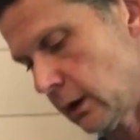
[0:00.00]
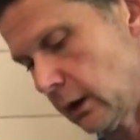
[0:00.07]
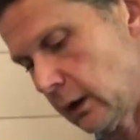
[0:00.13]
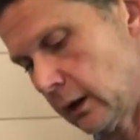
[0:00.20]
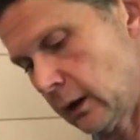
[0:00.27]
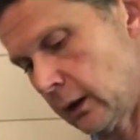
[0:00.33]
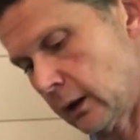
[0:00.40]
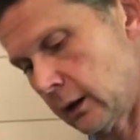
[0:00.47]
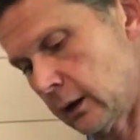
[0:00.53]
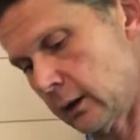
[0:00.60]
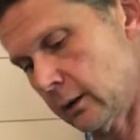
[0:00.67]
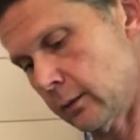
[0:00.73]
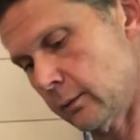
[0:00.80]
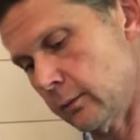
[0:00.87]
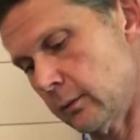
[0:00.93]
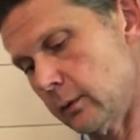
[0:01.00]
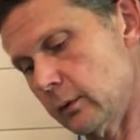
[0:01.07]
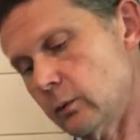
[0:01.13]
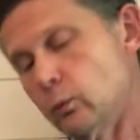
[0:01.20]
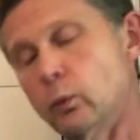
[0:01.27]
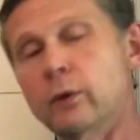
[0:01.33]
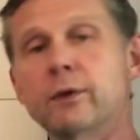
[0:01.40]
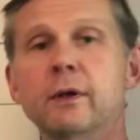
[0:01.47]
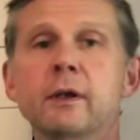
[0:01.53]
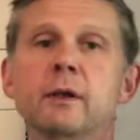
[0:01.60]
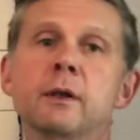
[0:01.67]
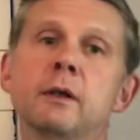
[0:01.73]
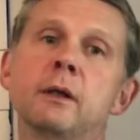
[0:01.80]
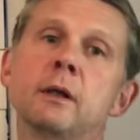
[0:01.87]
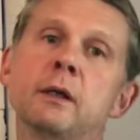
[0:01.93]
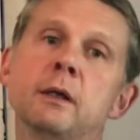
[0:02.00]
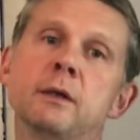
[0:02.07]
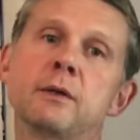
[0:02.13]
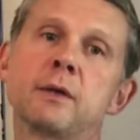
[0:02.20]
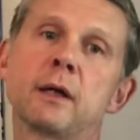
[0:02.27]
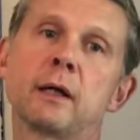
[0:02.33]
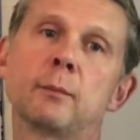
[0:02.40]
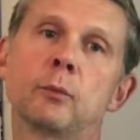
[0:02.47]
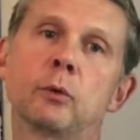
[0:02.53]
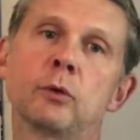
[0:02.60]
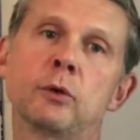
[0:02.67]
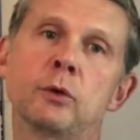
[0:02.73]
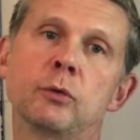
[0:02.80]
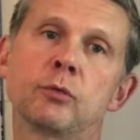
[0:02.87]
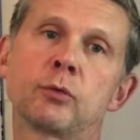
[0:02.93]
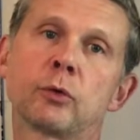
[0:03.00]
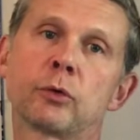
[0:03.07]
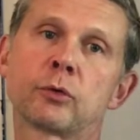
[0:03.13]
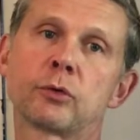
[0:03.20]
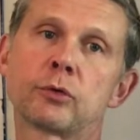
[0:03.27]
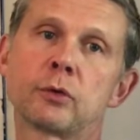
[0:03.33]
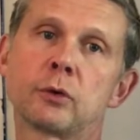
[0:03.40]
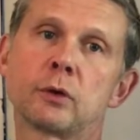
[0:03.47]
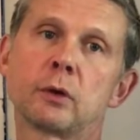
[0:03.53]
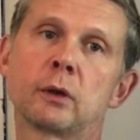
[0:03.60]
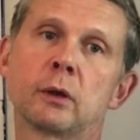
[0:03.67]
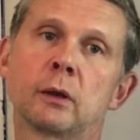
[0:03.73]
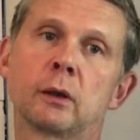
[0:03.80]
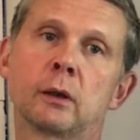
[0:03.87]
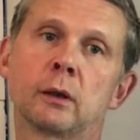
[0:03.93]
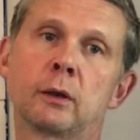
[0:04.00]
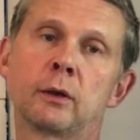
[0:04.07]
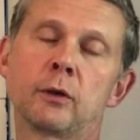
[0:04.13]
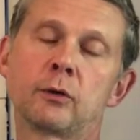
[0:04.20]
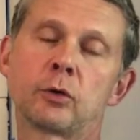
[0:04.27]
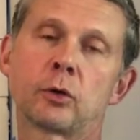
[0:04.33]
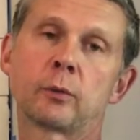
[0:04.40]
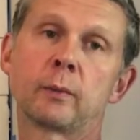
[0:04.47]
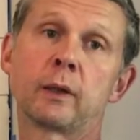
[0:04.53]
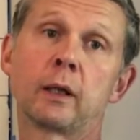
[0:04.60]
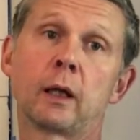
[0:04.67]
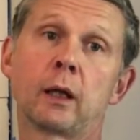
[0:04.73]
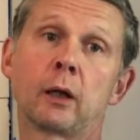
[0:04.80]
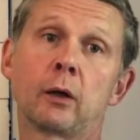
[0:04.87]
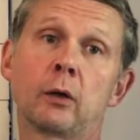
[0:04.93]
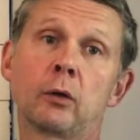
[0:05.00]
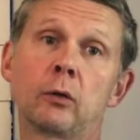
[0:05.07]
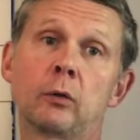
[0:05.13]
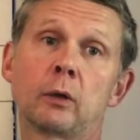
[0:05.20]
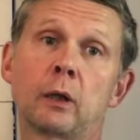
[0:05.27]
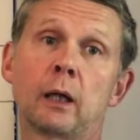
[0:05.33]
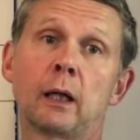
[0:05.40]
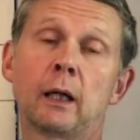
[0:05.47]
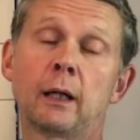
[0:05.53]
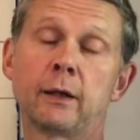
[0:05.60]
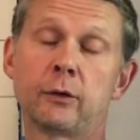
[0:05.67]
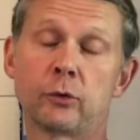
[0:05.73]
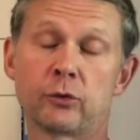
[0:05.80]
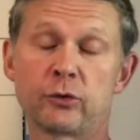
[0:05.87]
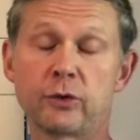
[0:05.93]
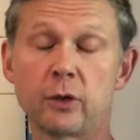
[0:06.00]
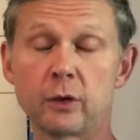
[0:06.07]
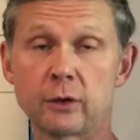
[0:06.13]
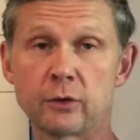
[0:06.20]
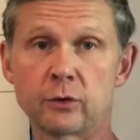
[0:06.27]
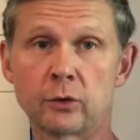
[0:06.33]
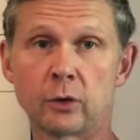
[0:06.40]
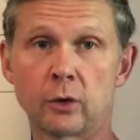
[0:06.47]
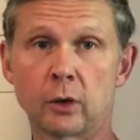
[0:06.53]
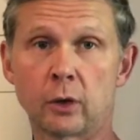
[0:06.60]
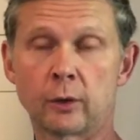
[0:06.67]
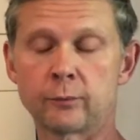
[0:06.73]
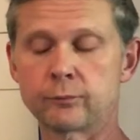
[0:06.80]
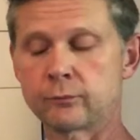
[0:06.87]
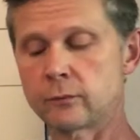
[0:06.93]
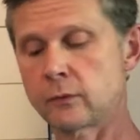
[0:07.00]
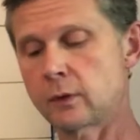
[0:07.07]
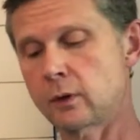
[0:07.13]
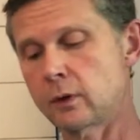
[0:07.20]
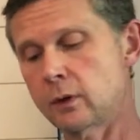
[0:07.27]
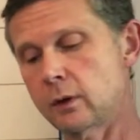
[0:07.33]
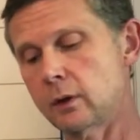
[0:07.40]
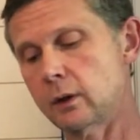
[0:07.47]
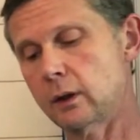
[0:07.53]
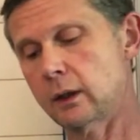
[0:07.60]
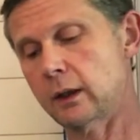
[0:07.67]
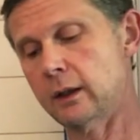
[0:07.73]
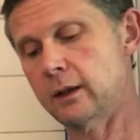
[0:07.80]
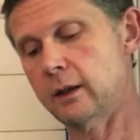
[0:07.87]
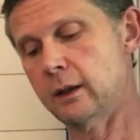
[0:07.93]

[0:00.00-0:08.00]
and within the table you first determine how high your ceilings are, and